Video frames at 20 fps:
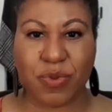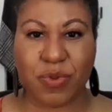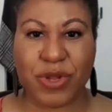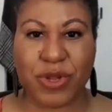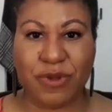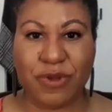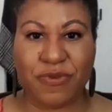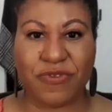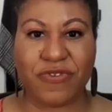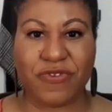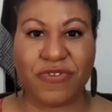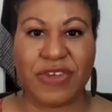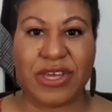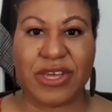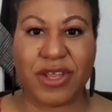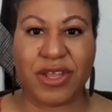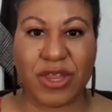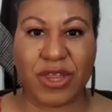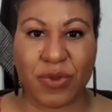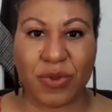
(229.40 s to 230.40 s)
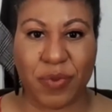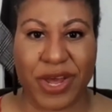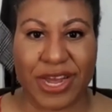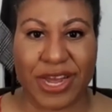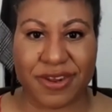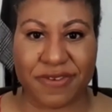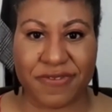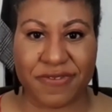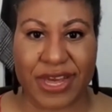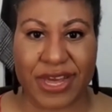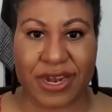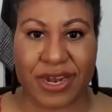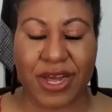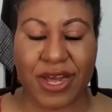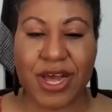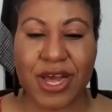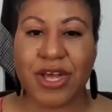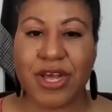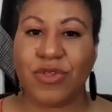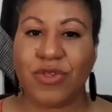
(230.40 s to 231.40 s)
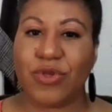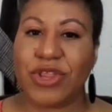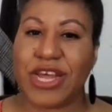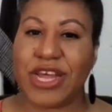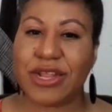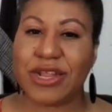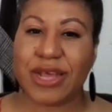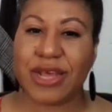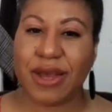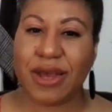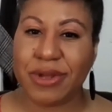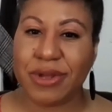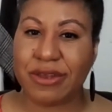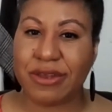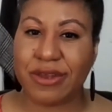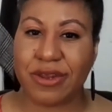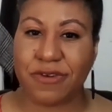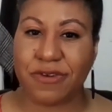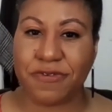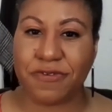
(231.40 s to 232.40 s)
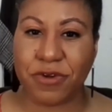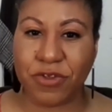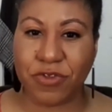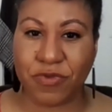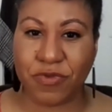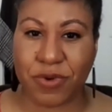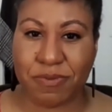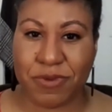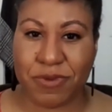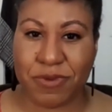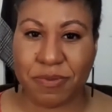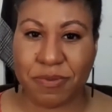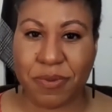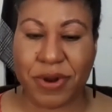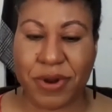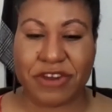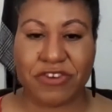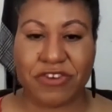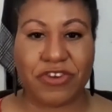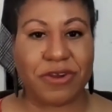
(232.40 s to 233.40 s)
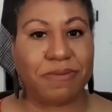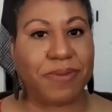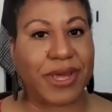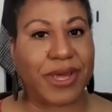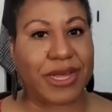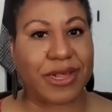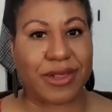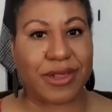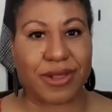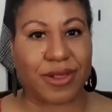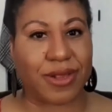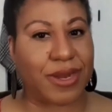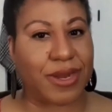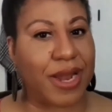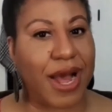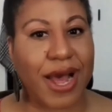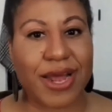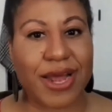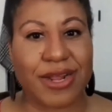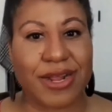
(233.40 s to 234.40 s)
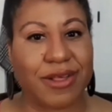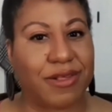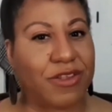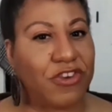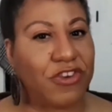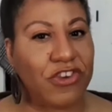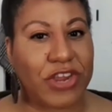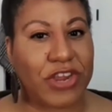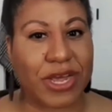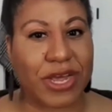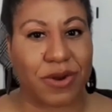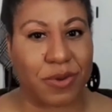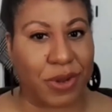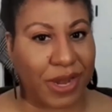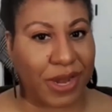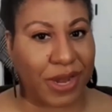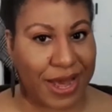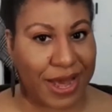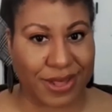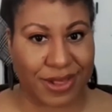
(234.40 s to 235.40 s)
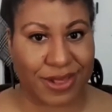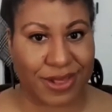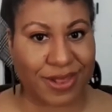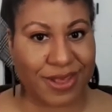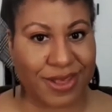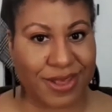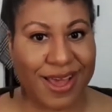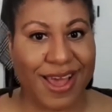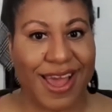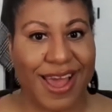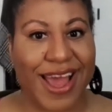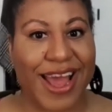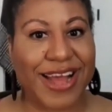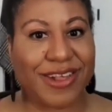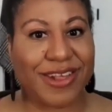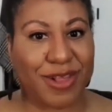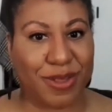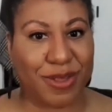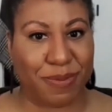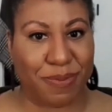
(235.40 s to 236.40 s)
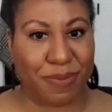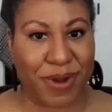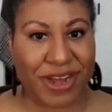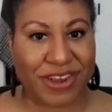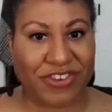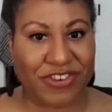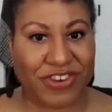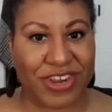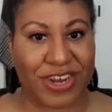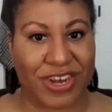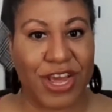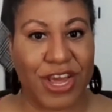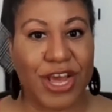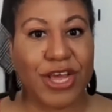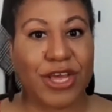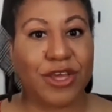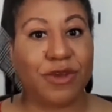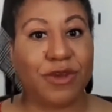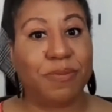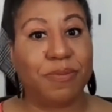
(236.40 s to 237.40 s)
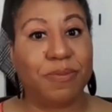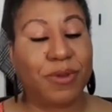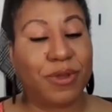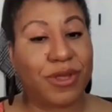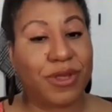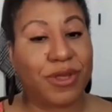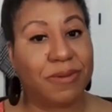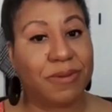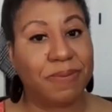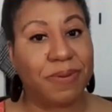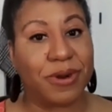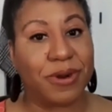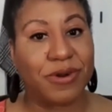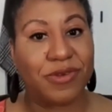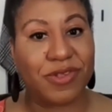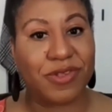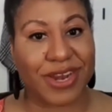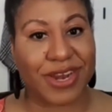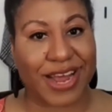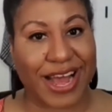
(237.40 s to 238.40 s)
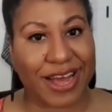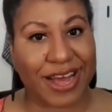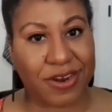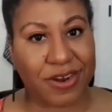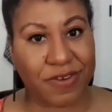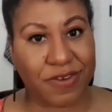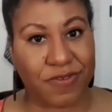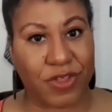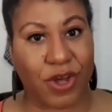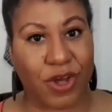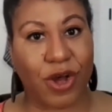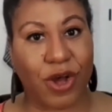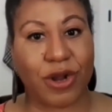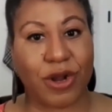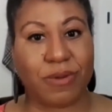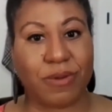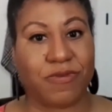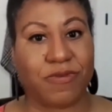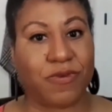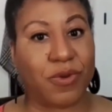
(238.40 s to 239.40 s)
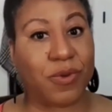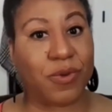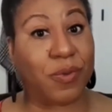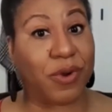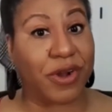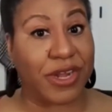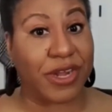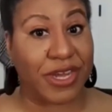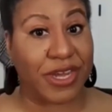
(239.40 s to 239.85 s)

when you feel the weight of it. So that's how it differs from depression because it's not as generalized as depression. You pull the person out of the harmful work